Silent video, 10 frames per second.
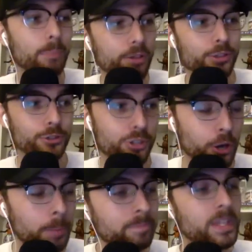month or so.
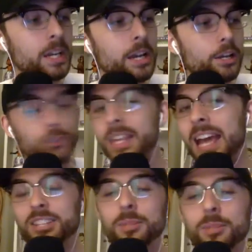So they
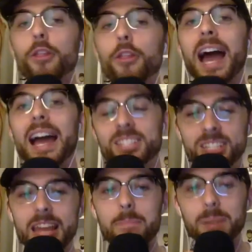had some other guys
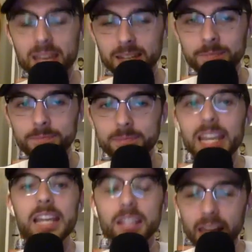step in
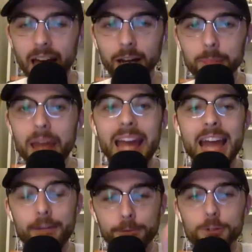in the lineup and
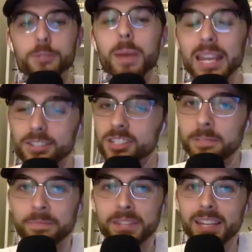at first base.
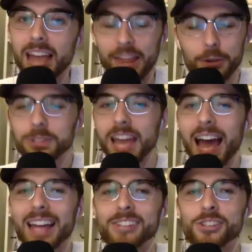And those
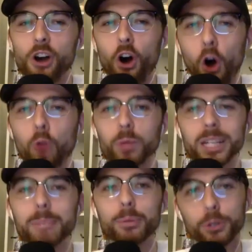guys all
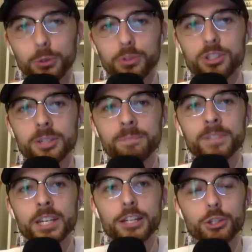really produced.
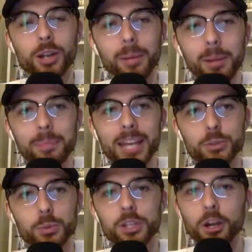So coming up next,
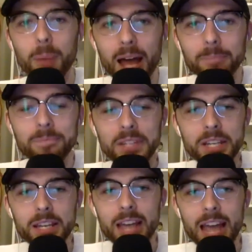we'll talk about
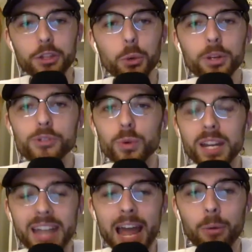how the Orioles
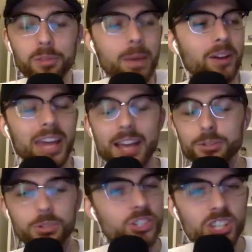right now, with
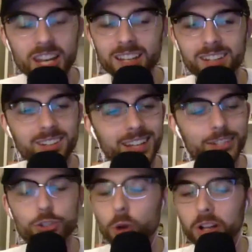Mountcastle sick and
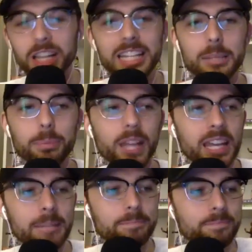struggling at the plate,